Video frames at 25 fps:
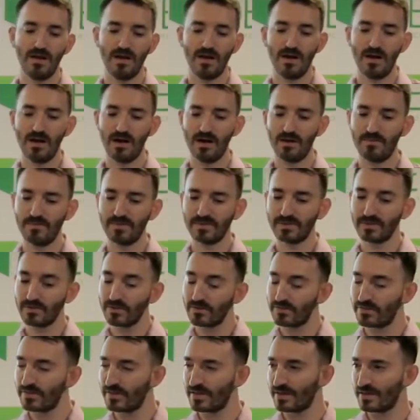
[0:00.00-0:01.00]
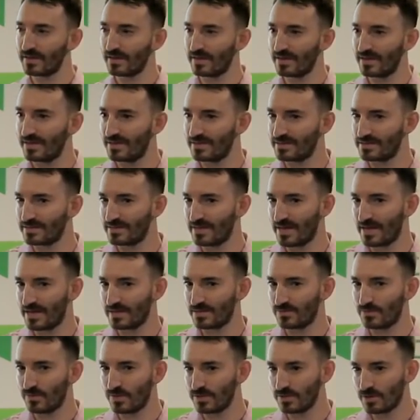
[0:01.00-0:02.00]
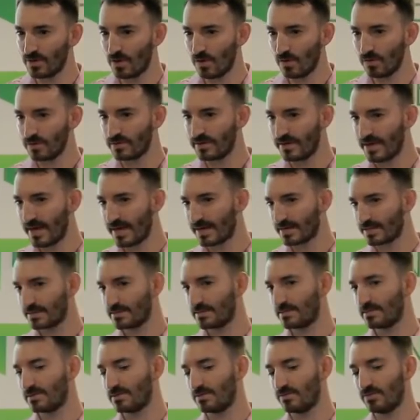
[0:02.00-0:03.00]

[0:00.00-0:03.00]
But the good thing is that when you hold next,